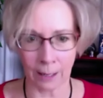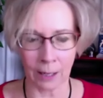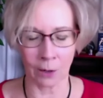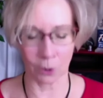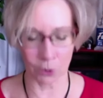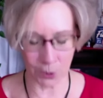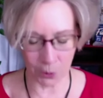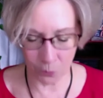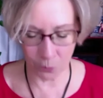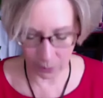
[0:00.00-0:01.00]
in our
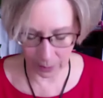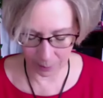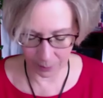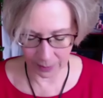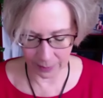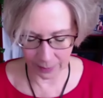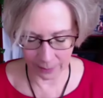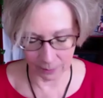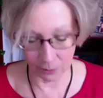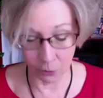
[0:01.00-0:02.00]
zone, in
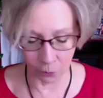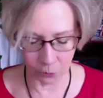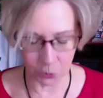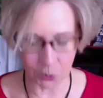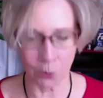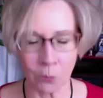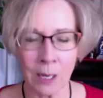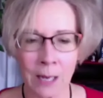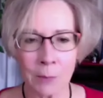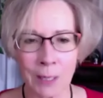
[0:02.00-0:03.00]
the northern zone,
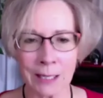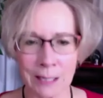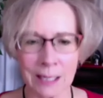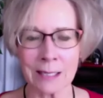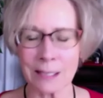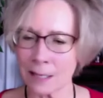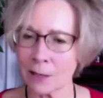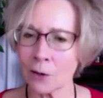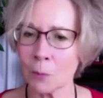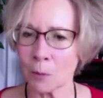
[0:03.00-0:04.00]
because it's a
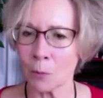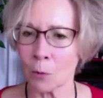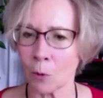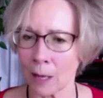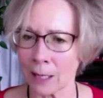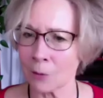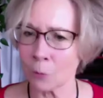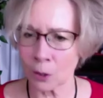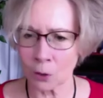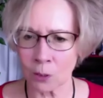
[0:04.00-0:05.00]
little bit more like
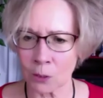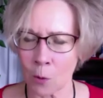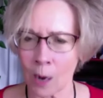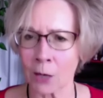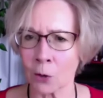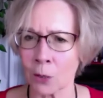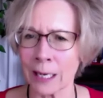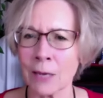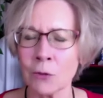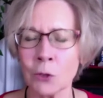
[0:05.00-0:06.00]
winter, it's quieter. It
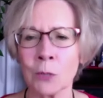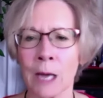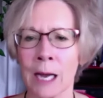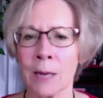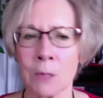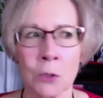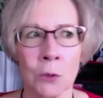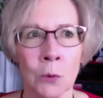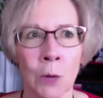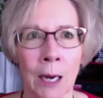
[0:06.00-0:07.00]
gives you time
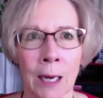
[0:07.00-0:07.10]
to